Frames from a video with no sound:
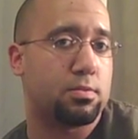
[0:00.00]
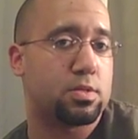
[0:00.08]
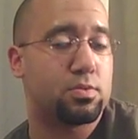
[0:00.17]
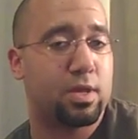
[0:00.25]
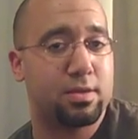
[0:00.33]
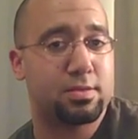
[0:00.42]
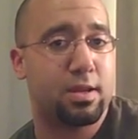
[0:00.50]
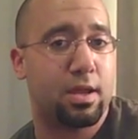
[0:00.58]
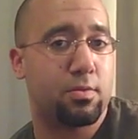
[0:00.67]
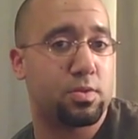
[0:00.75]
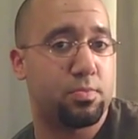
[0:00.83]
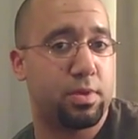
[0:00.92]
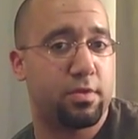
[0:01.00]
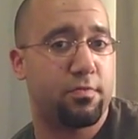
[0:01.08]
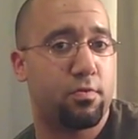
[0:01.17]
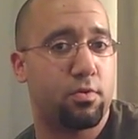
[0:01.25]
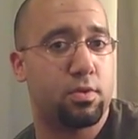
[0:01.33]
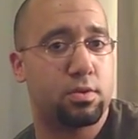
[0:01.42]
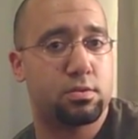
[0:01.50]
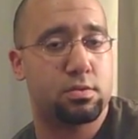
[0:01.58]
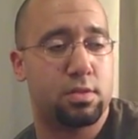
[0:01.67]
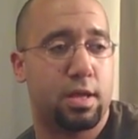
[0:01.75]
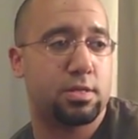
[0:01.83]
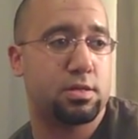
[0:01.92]
2009 was big for us.
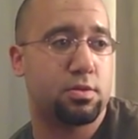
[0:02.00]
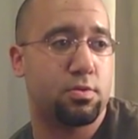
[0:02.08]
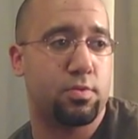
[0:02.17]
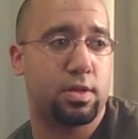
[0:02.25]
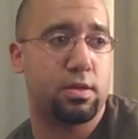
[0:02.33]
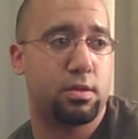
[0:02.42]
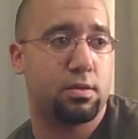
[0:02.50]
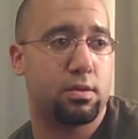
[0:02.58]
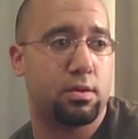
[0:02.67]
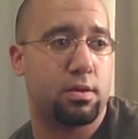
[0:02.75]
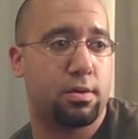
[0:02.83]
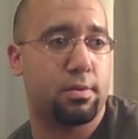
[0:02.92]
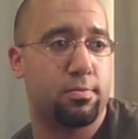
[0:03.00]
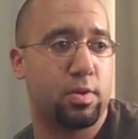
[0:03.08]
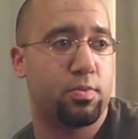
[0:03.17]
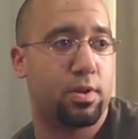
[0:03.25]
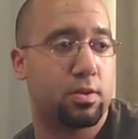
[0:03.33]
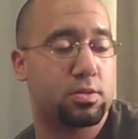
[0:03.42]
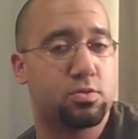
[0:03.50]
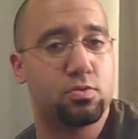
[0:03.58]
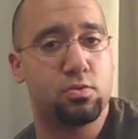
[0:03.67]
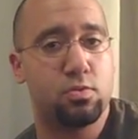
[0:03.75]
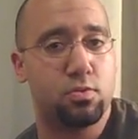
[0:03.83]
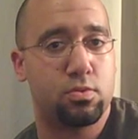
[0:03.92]
Last year we put out
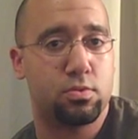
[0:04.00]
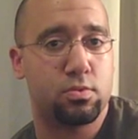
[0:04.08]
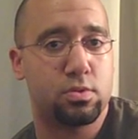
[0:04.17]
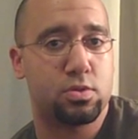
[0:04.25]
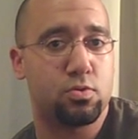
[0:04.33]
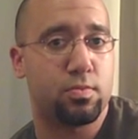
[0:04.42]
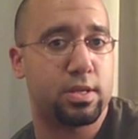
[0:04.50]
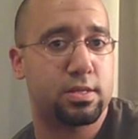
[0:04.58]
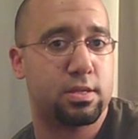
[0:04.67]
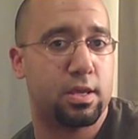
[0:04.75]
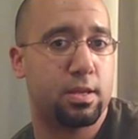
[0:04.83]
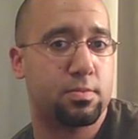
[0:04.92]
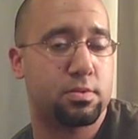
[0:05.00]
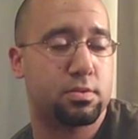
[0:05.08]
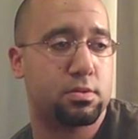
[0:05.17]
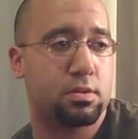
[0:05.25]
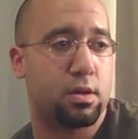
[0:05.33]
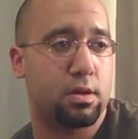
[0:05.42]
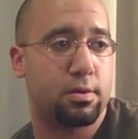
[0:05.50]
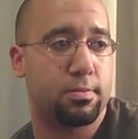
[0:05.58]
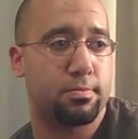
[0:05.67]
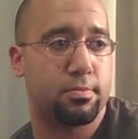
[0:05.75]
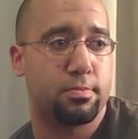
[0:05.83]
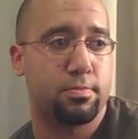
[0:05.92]
two mixtapes.
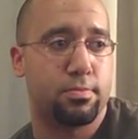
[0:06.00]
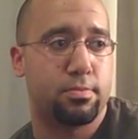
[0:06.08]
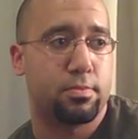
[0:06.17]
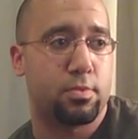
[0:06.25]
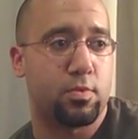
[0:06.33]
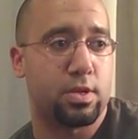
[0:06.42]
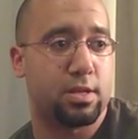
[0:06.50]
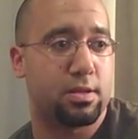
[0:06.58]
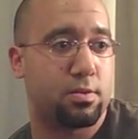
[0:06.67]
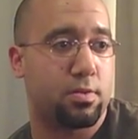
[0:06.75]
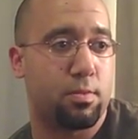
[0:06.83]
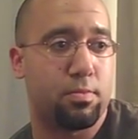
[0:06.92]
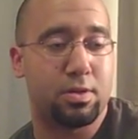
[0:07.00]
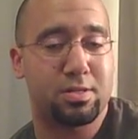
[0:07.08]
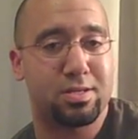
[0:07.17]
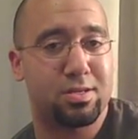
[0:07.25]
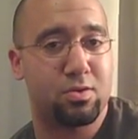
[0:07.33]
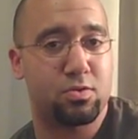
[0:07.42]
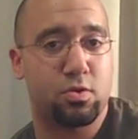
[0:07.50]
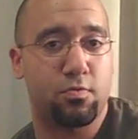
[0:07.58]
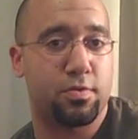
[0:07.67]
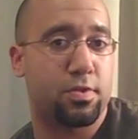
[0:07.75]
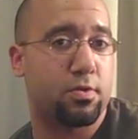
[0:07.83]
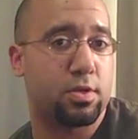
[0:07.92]
We did a bunch of shows,
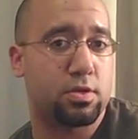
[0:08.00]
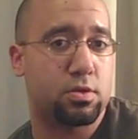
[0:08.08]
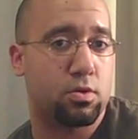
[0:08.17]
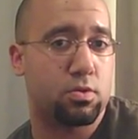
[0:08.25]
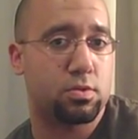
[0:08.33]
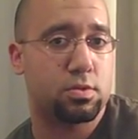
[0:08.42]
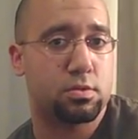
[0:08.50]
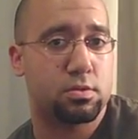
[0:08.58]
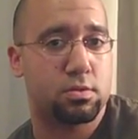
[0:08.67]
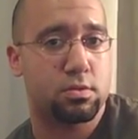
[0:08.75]
over 30 shows,